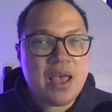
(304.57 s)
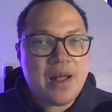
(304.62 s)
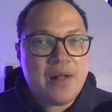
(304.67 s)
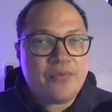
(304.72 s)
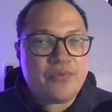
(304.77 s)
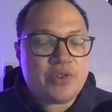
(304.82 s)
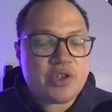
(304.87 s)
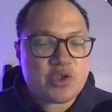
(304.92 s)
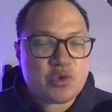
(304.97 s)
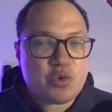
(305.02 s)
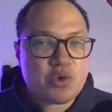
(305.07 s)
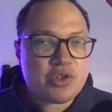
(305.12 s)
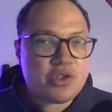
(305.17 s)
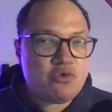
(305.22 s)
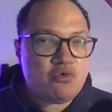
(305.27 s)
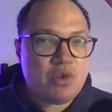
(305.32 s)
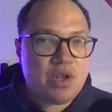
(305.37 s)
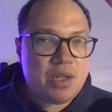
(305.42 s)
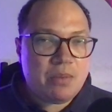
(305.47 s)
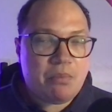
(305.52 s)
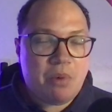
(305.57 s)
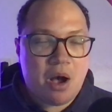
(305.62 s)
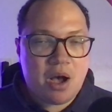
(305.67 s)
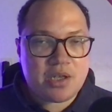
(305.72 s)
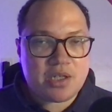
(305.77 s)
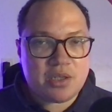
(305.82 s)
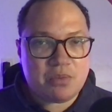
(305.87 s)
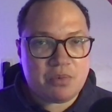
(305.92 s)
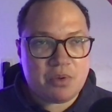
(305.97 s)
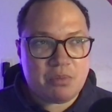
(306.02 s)
this wasn't really
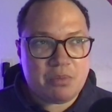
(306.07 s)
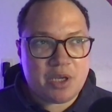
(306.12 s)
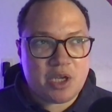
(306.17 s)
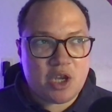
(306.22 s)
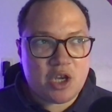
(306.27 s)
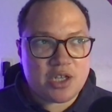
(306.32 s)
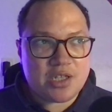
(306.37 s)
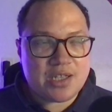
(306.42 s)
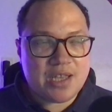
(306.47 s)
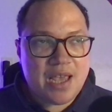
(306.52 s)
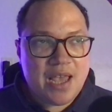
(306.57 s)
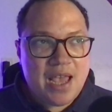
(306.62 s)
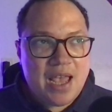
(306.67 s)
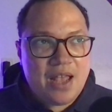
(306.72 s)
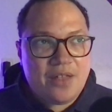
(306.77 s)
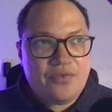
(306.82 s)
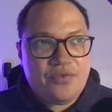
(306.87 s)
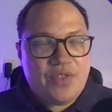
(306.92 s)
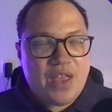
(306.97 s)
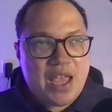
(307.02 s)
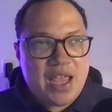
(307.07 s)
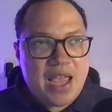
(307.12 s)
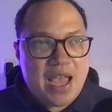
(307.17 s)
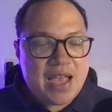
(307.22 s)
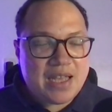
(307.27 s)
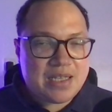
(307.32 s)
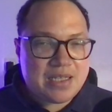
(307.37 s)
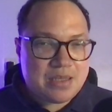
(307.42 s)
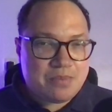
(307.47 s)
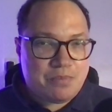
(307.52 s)
possible because they
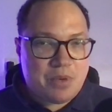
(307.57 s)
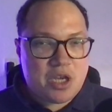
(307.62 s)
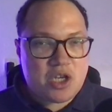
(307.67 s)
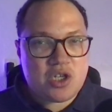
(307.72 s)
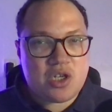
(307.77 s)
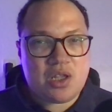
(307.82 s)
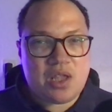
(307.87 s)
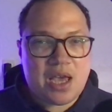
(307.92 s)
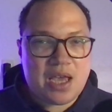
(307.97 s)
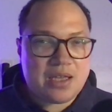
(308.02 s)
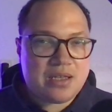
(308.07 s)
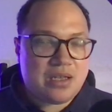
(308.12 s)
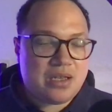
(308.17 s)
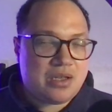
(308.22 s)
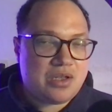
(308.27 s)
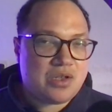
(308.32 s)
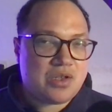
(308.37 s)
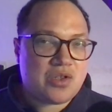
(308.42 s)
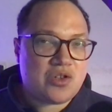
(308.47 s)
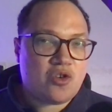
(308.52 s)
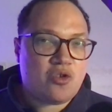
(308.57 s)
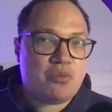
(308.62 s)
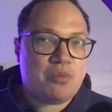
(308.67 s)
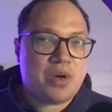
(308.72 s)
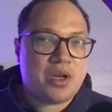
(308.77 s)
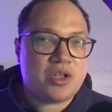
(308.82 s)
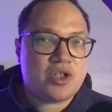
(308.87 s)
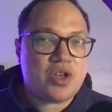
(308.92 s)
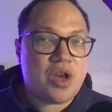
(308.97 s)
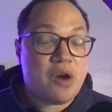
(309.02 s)
had specialized it so
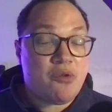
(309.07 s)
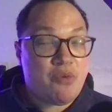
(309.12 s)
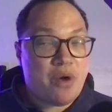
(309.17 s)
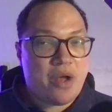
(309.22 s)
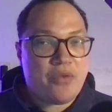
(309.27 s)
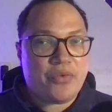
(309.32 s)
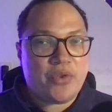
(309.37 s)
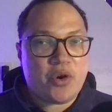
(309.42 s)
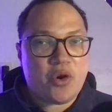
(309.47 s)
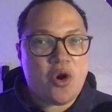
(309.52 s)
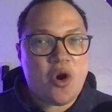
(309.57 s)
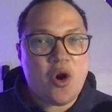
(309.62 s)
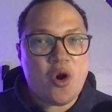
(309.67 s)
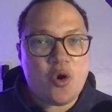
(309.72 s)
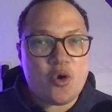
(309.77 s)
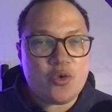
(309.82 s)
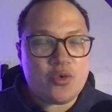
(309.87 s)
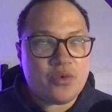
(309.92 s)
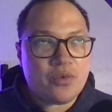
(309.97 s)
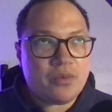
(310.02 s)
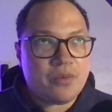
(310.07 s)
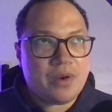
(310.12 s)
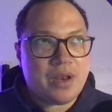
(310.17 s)
much around their own